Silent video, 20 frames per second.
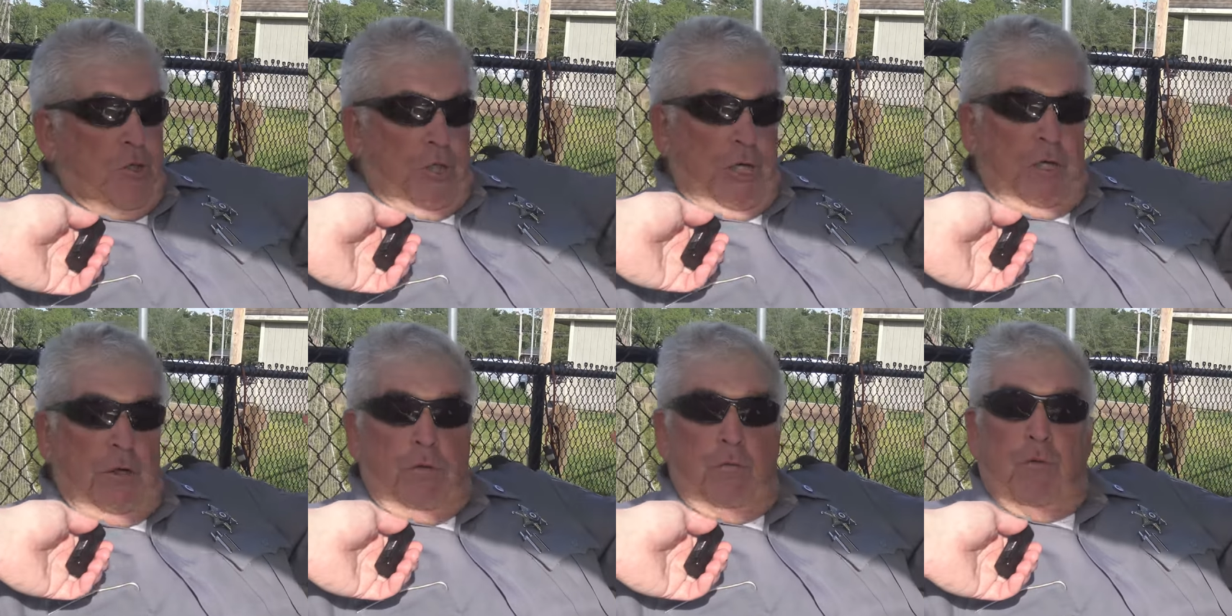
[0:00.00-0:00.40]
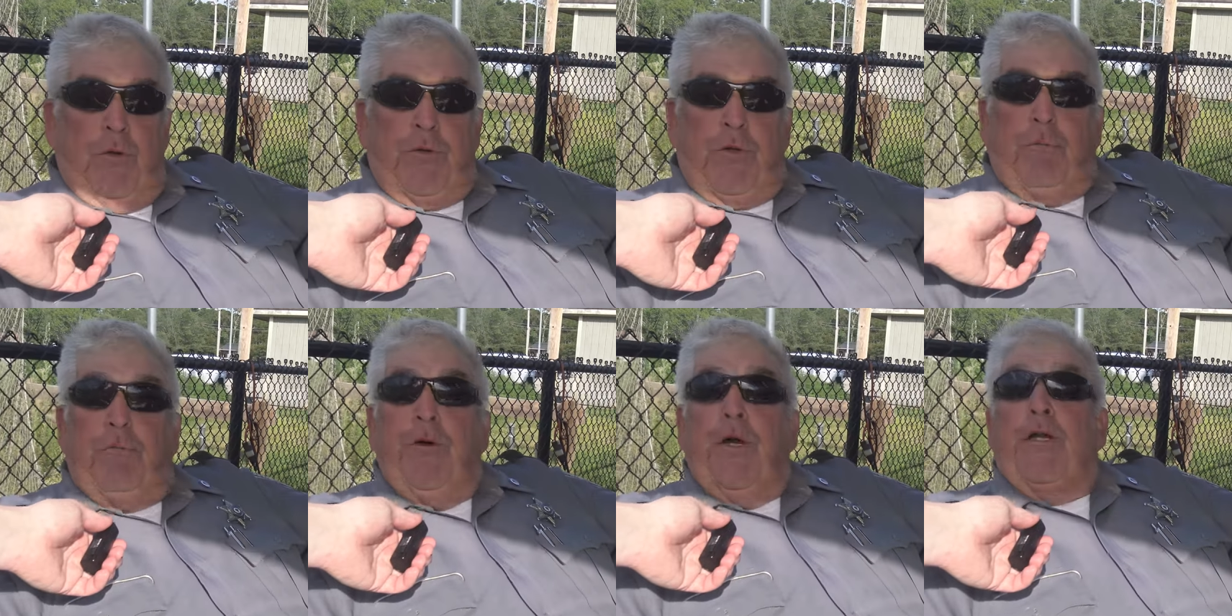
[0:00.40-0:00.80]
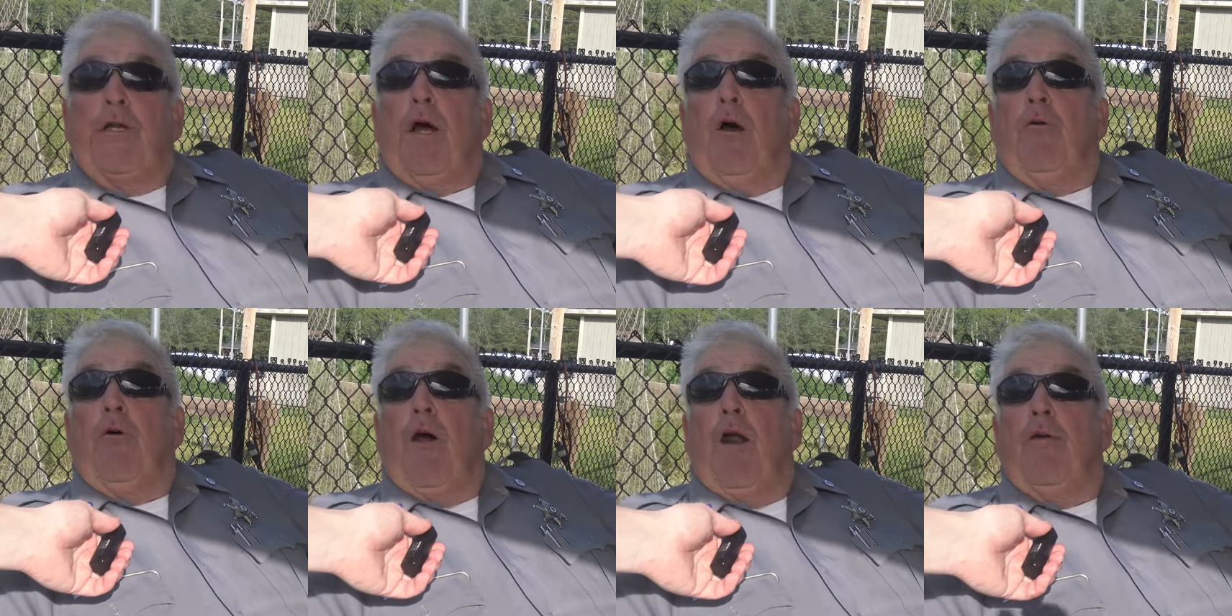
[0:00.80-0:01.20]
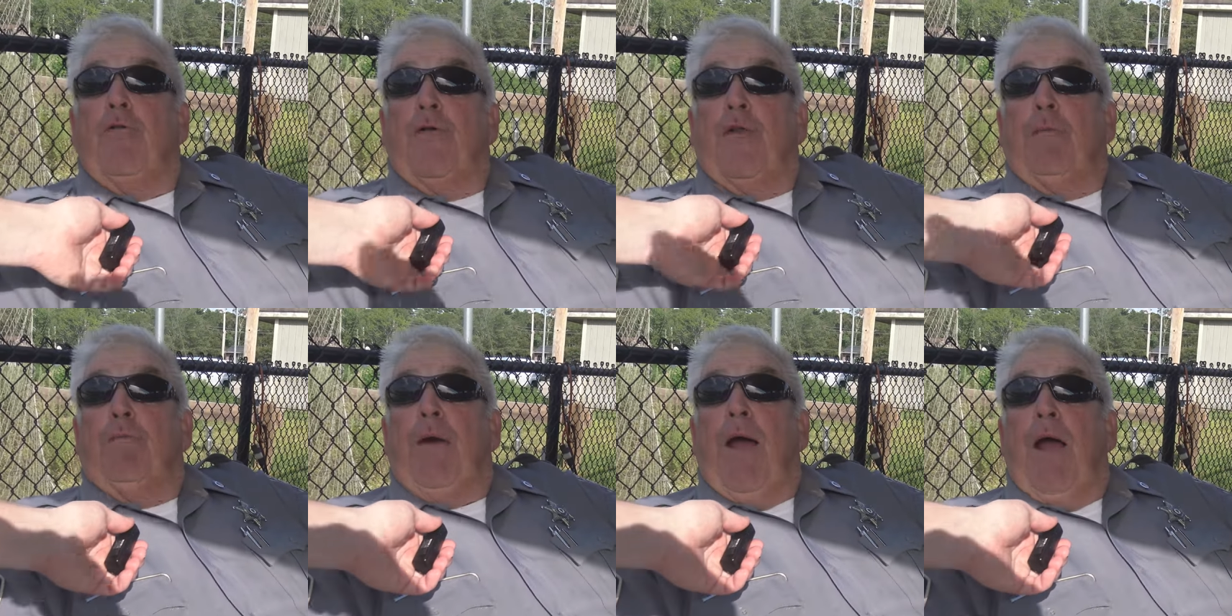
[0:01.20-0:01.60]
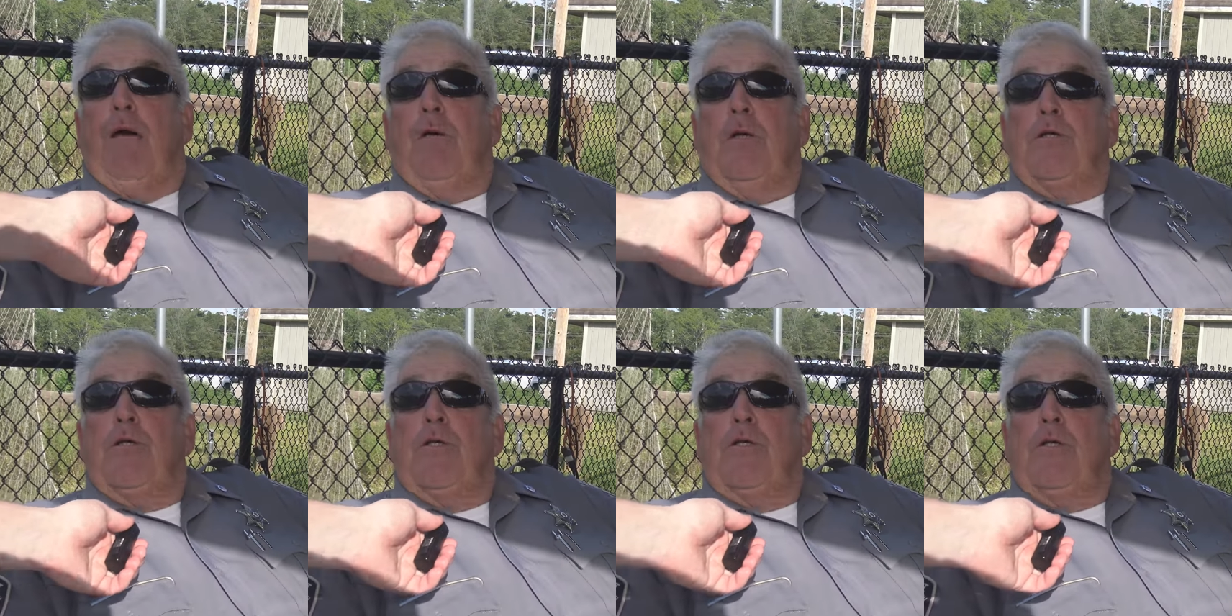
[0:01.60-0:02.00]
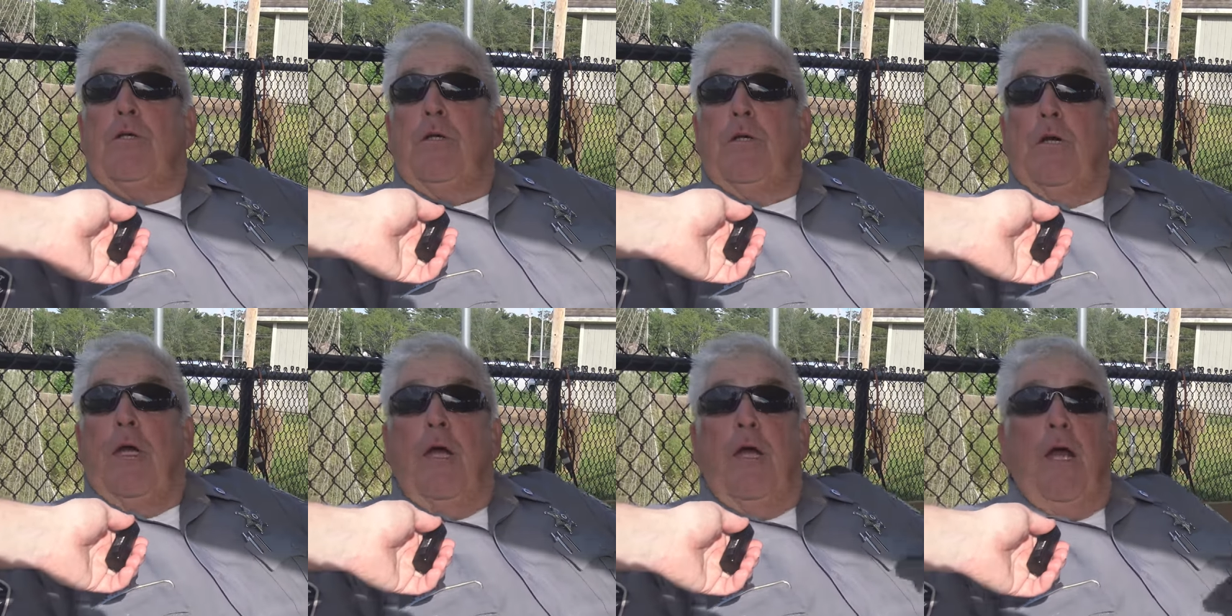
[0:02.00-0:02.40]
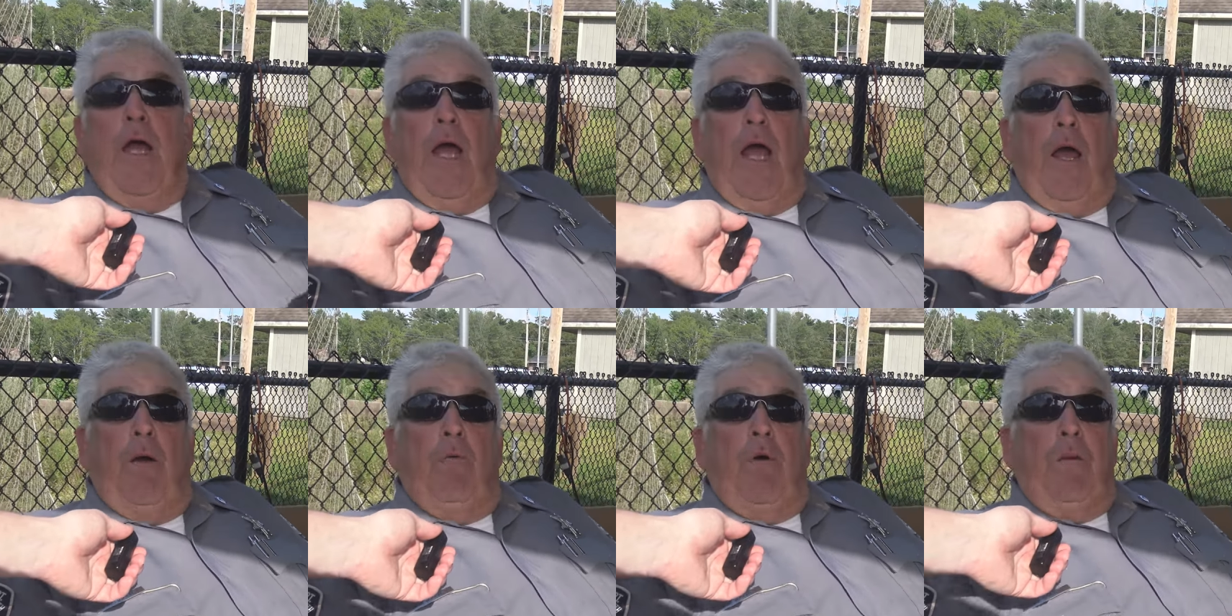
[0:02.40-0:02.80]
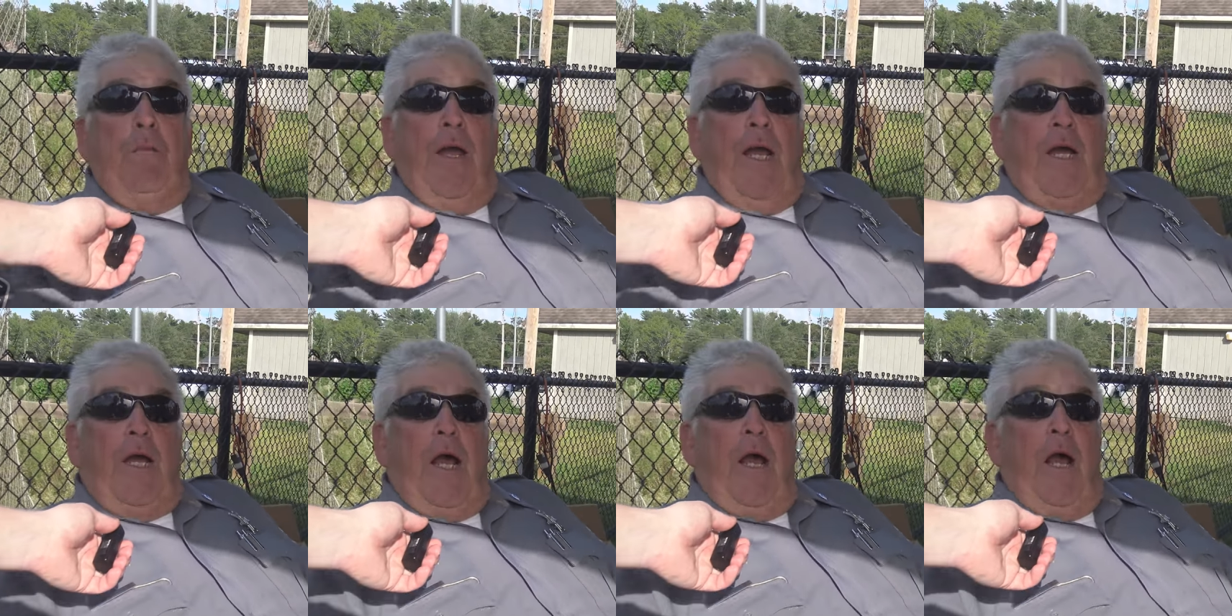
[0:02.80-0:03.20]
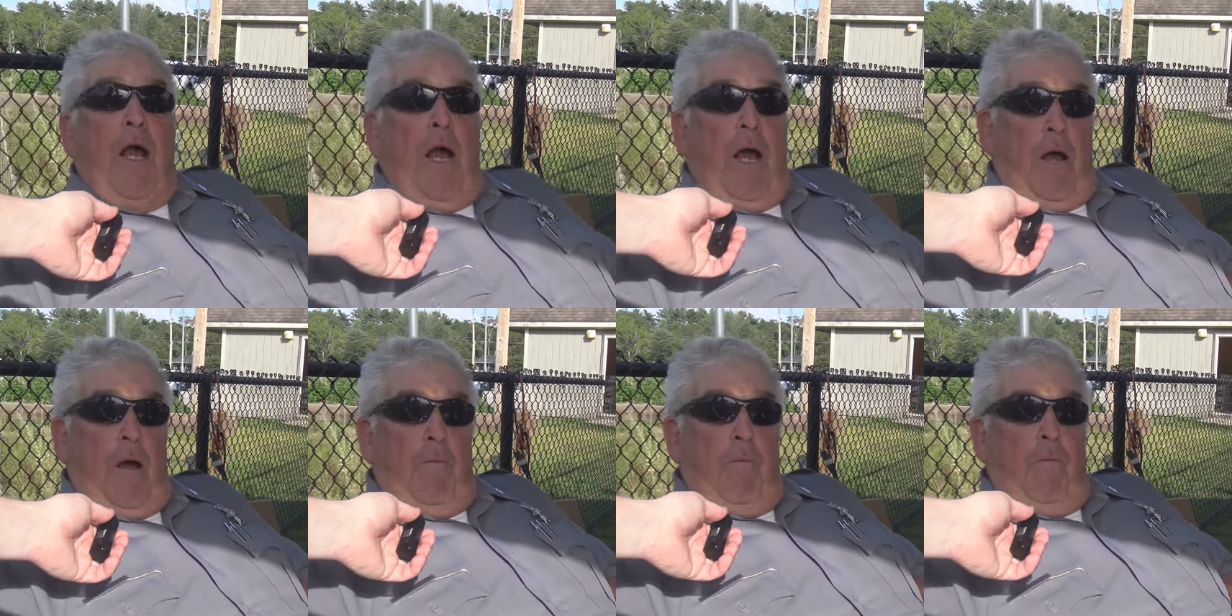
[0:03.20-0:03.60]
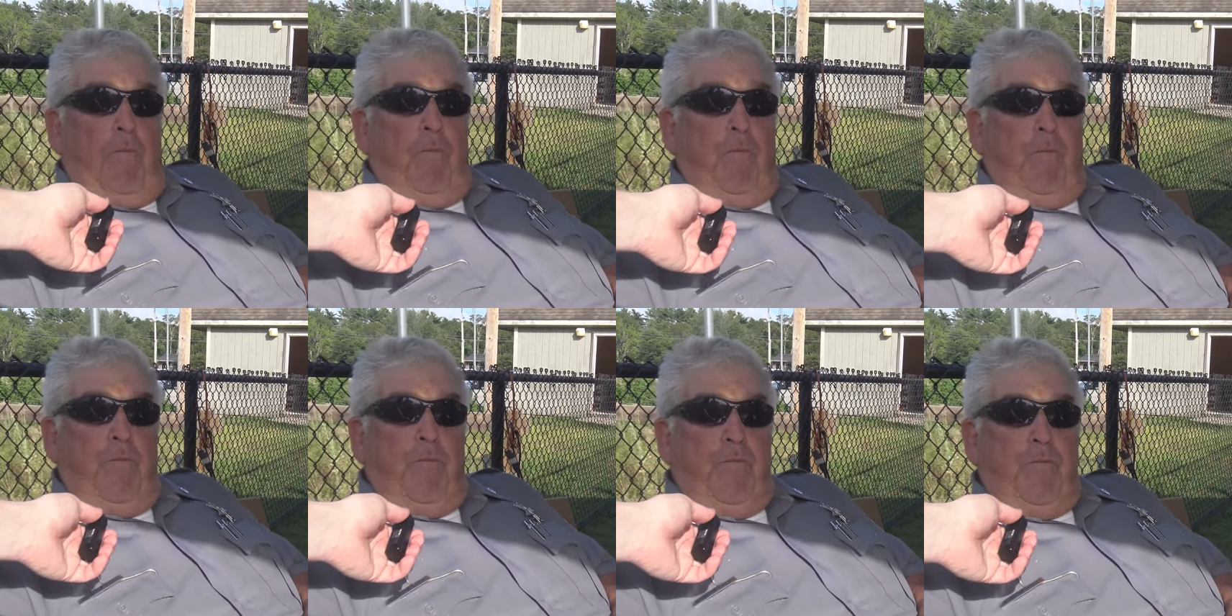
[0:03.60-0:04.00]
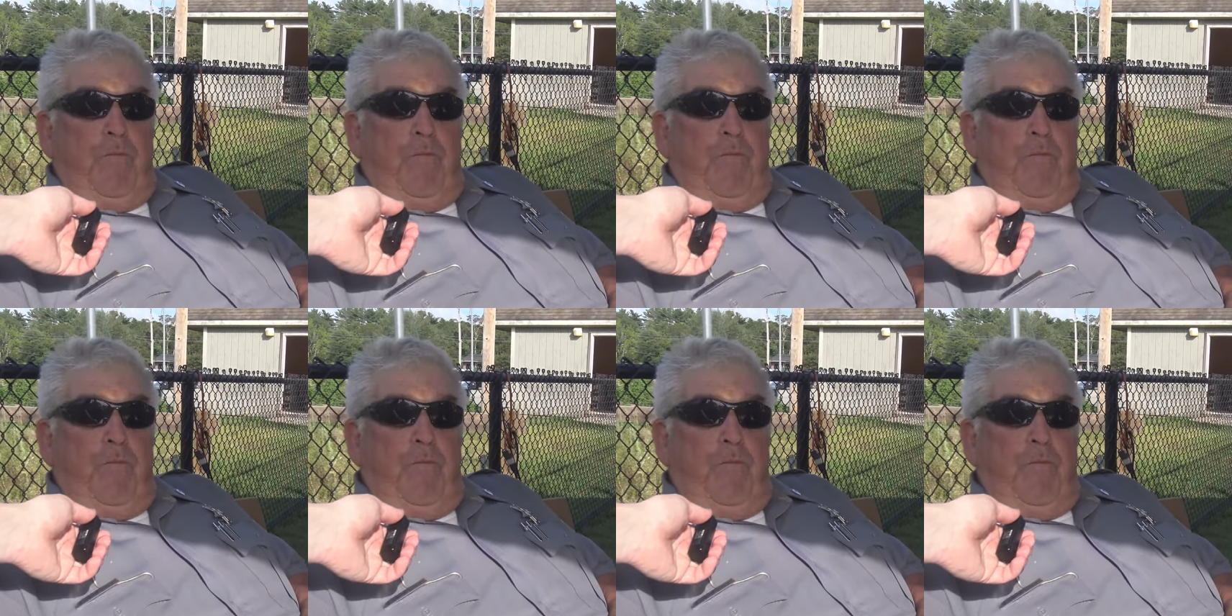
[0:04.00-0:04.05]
a sheet with the printout on it for the parents, and we make a, um,